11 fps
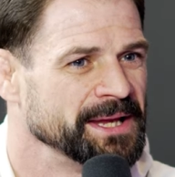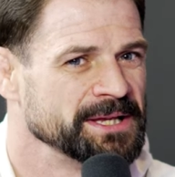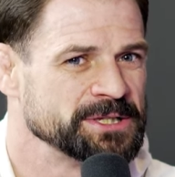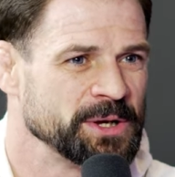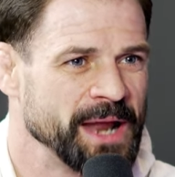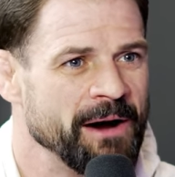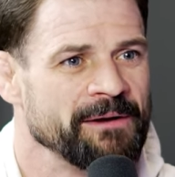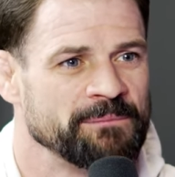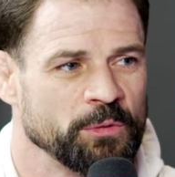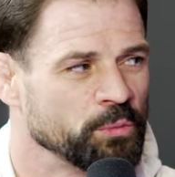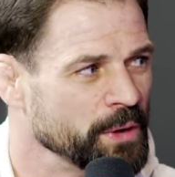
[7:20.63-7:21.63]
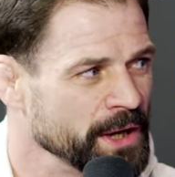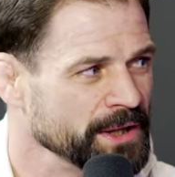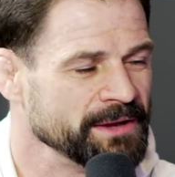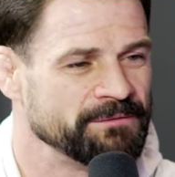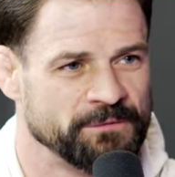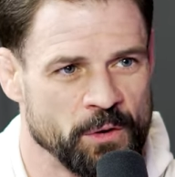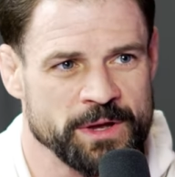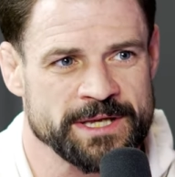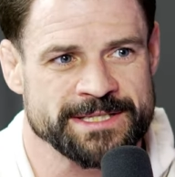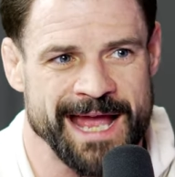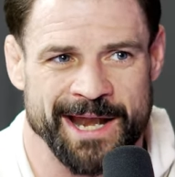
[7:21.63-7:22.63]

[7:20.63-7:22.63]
So now I've been really focused yeah.